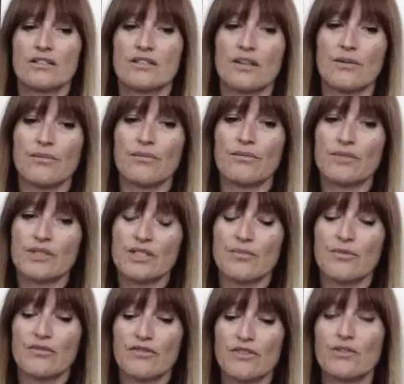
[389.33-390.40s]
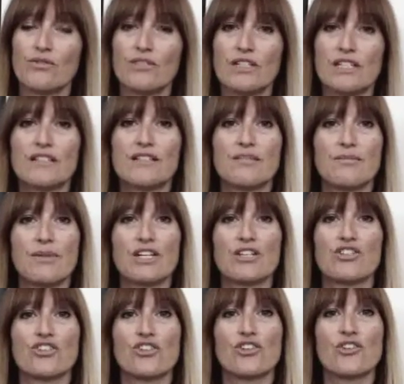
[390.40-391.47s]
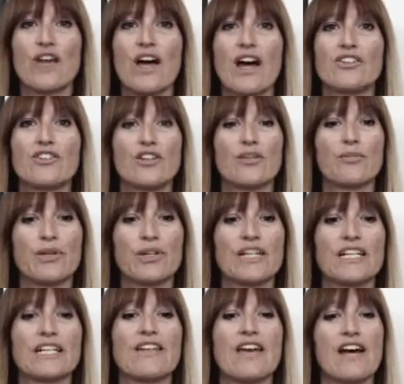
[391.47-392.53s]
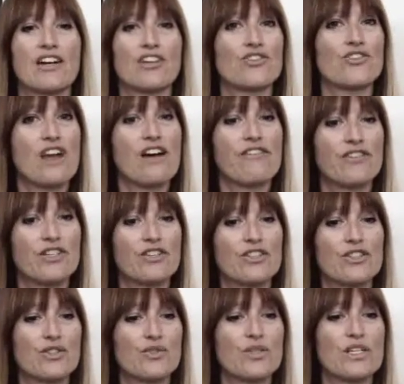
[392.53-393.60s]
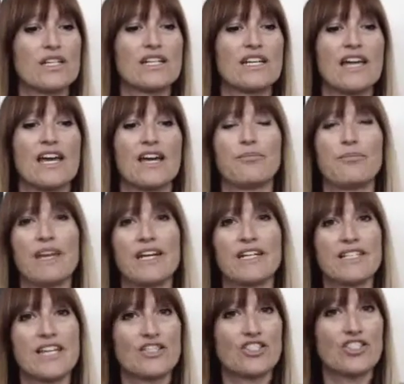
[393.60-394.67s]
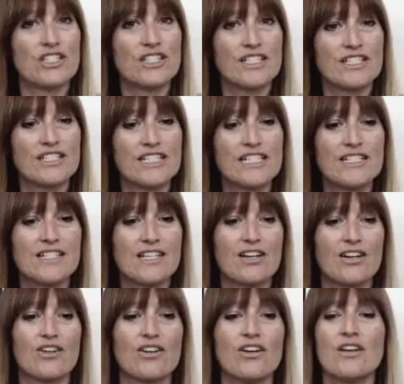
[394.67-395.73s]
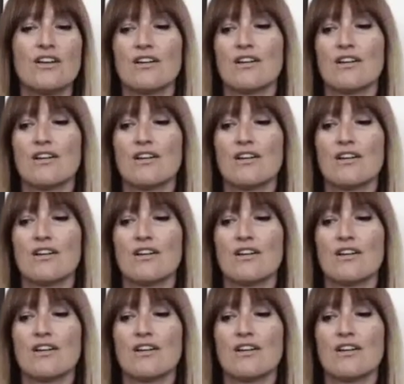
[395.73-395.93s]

Some of you need to make sure that you're putting in the extra effort this week and pay attention to detail.